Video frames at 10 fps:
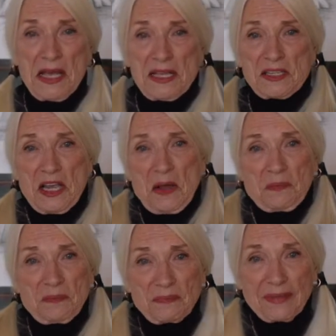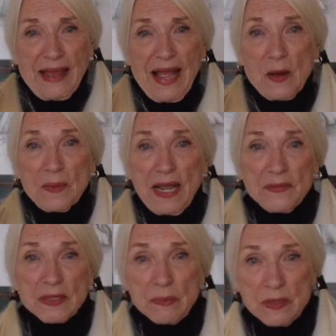So I arrive
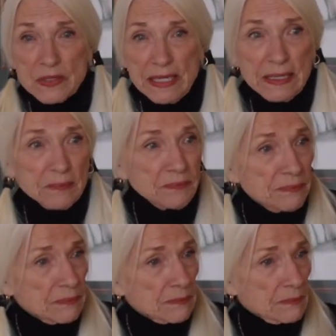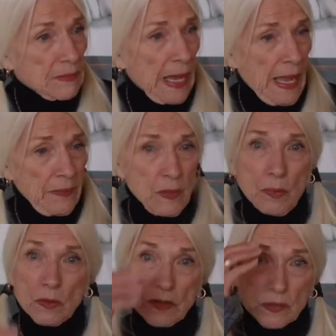at the museum, and the
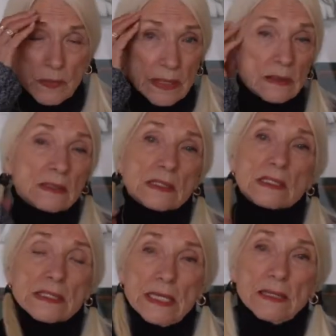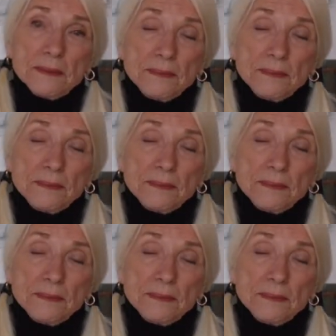board of directors is there.